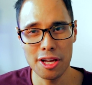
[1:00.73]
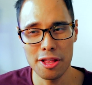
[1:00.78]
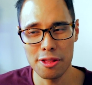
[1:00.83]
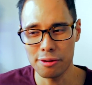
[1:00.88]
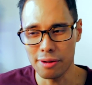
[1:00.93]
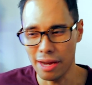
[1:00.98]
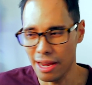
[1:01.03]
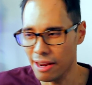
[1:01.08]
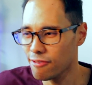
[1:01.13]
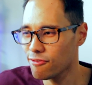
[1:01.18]

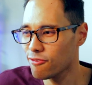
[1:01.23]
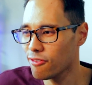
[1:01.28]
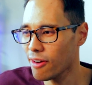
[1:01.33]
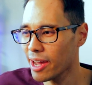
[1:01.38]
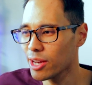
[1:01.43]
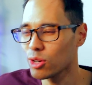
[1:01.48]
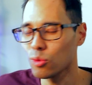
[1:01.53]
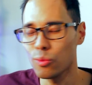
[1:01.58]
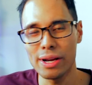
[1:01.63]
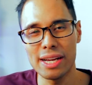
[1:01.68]
other and
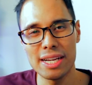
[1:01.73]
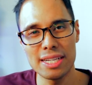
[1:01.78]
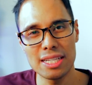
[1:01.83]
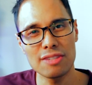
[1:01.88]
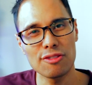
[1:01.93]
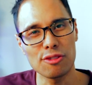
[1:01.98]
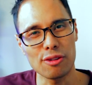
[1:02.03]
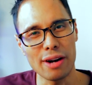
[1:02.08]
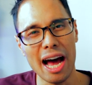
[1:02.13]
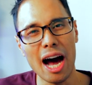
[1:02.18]
find ways
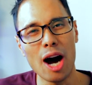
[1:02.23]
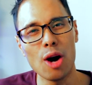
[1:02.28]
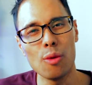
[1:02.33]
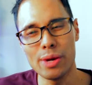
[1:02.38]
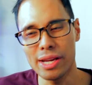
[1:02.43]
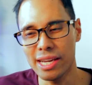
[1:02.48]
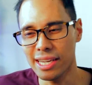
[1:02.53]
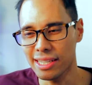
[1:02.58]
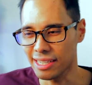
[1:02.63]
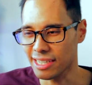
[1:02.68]
for how
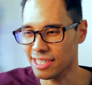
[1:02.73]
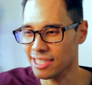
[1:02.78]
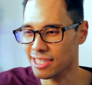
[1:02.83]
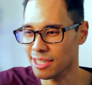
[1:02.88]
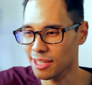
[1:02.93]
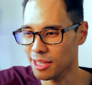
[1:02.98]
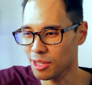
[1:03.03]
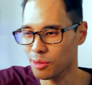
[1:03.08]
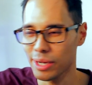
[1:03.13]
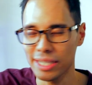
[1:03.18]
we can
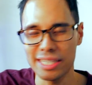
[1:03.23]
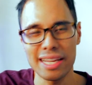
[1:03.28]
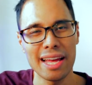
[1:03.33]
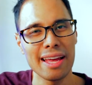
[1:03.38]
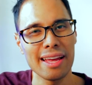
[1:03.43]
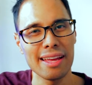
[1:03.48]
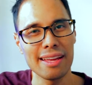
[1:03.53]
accelerate